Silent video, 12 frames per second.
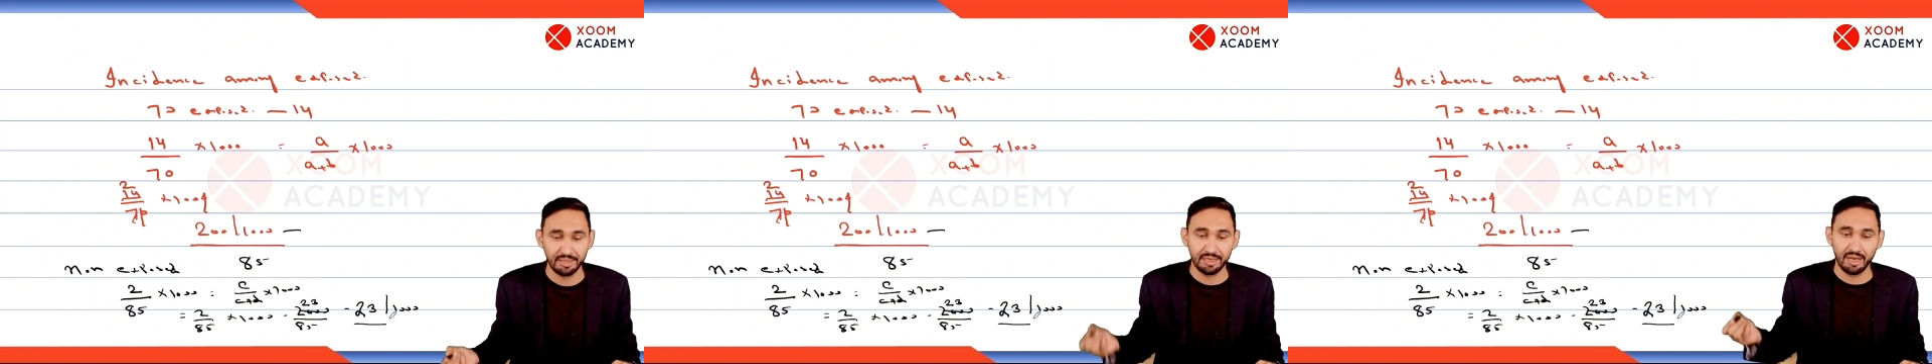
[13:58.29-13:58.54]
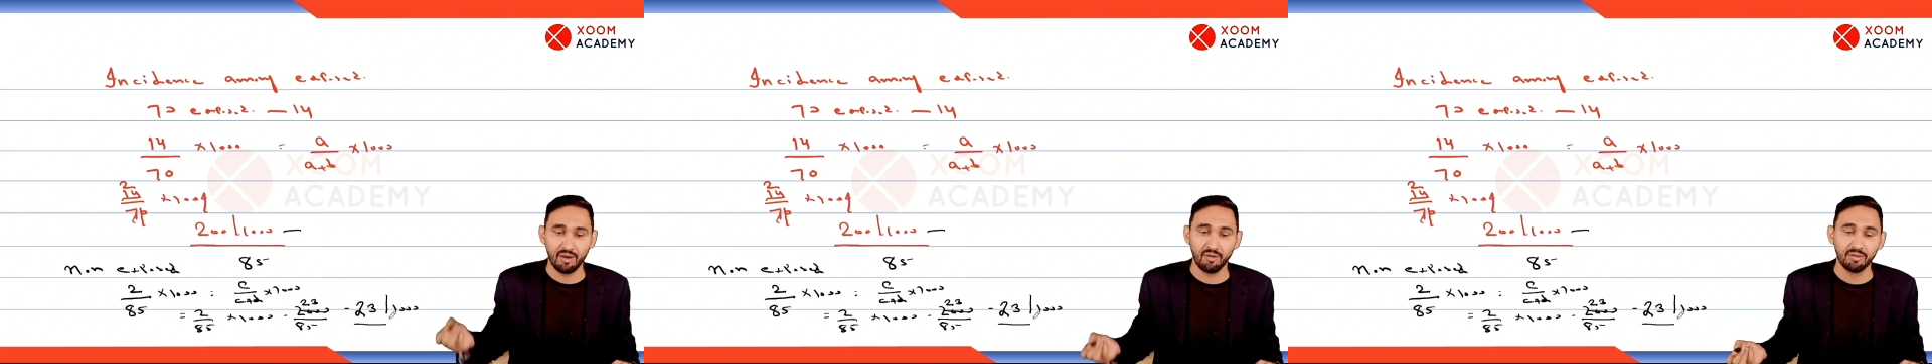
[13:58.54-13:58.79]

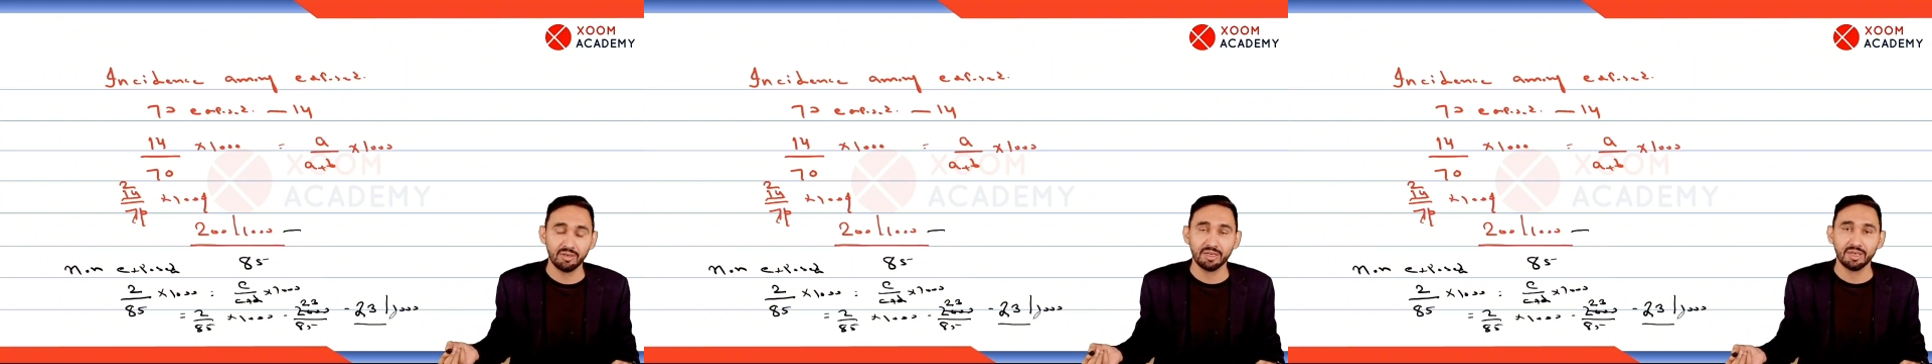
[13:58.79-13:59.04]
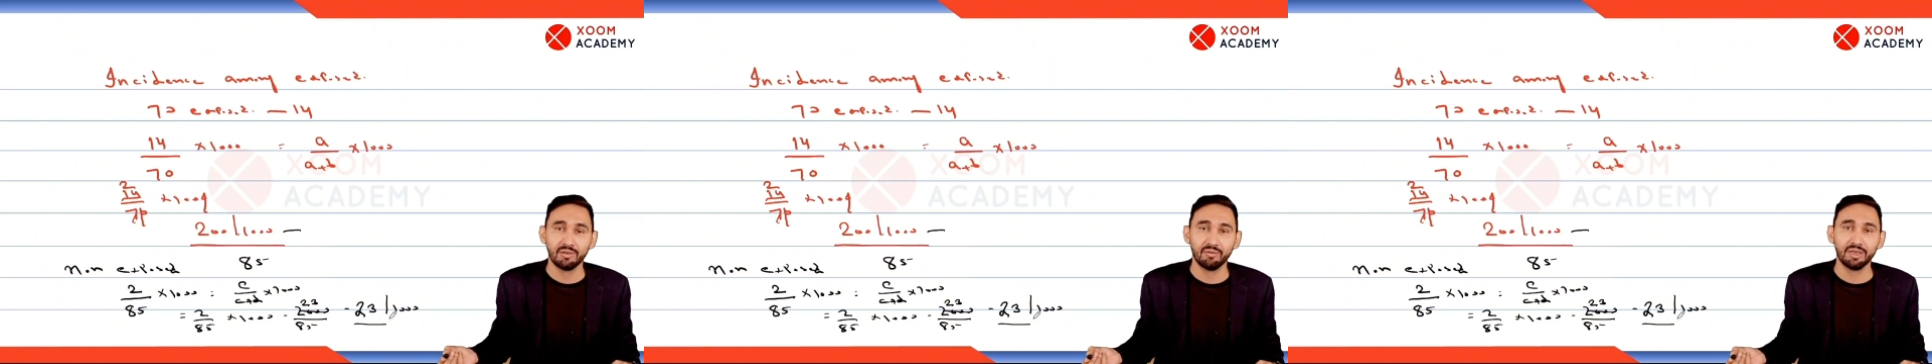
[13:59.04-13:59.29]
Now
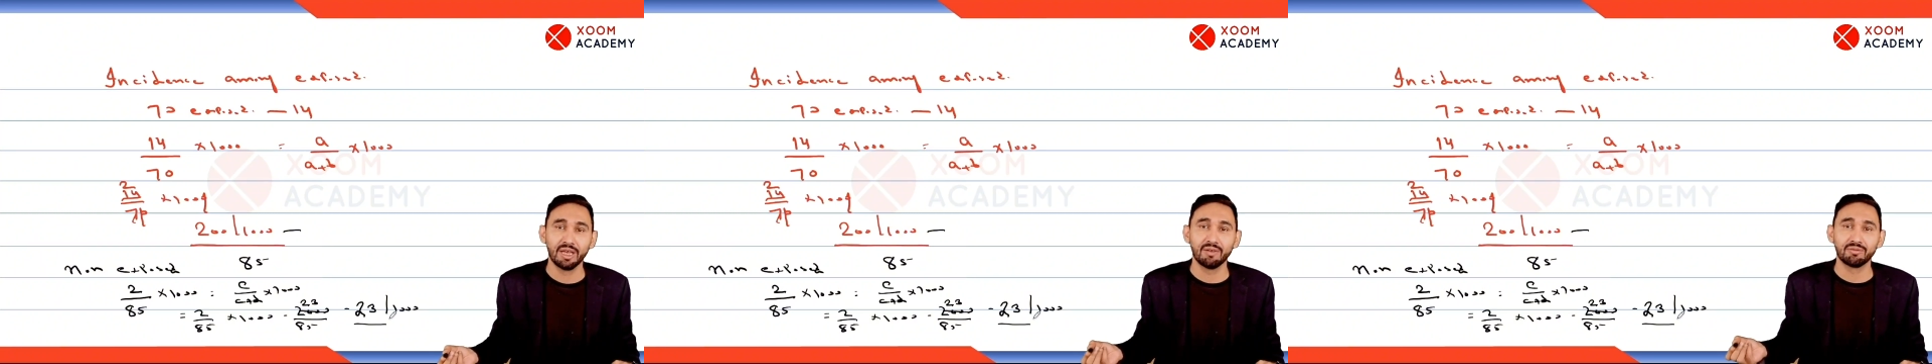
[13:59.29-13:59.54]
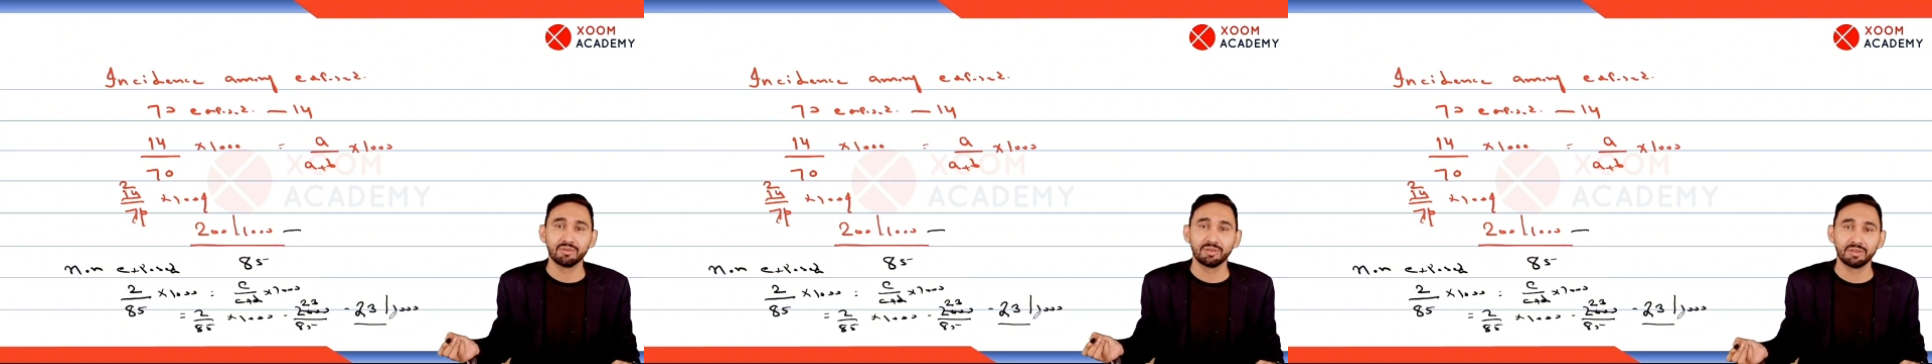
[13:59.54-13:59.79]
we
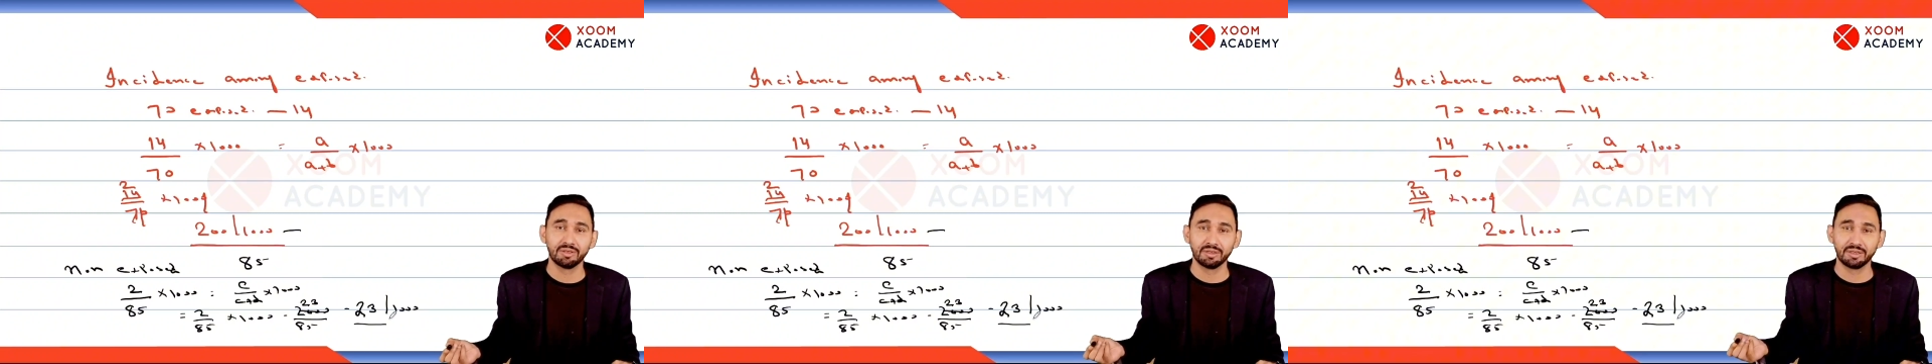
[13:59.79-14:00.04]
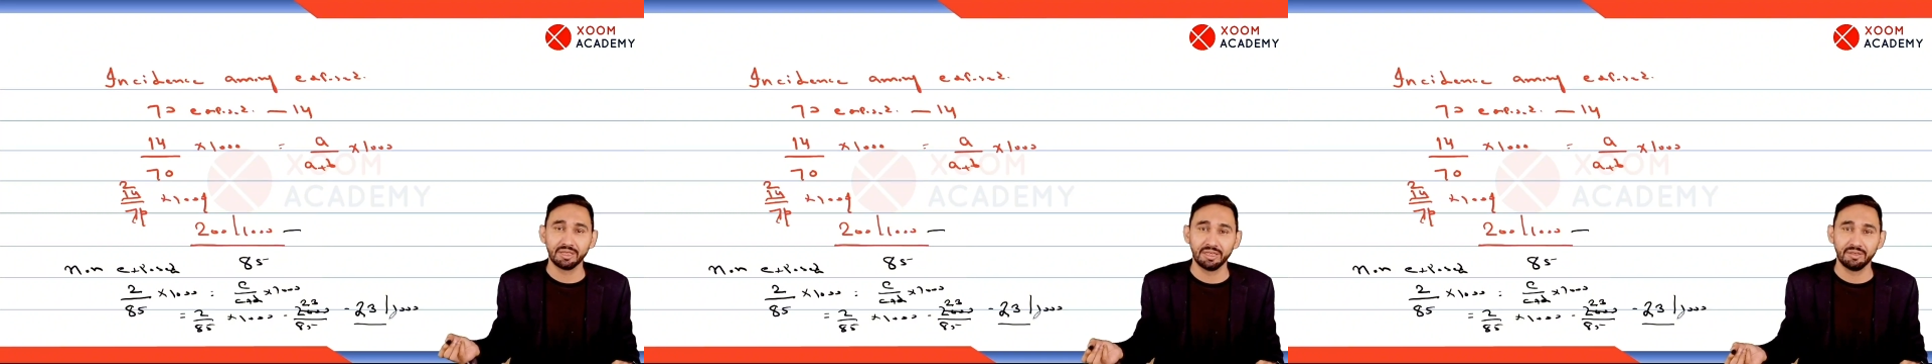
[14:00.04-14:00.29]
have to
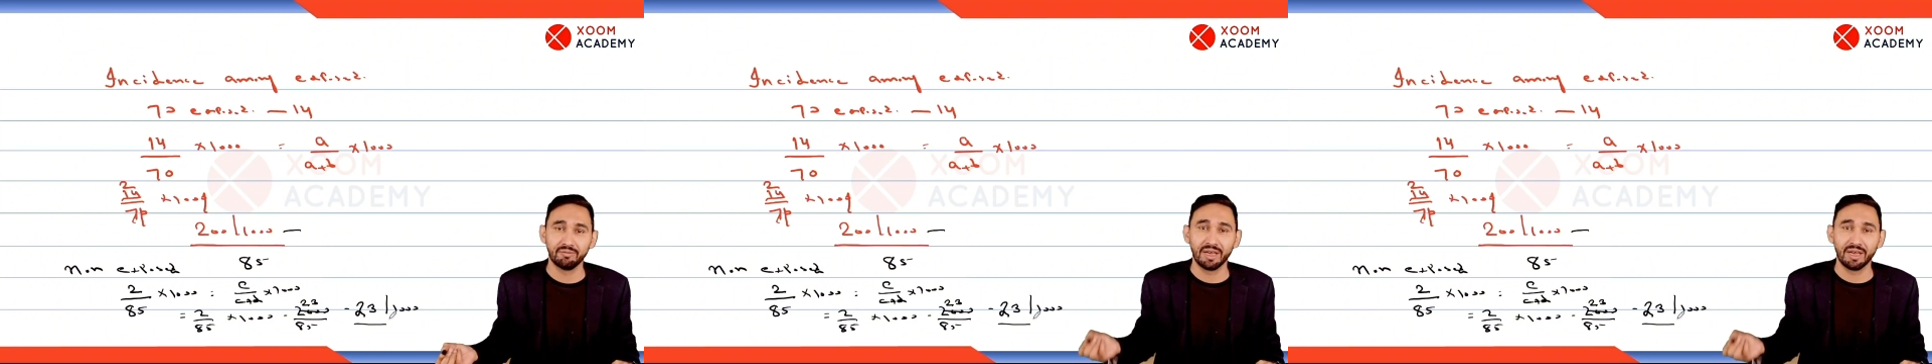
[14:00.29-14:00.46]
see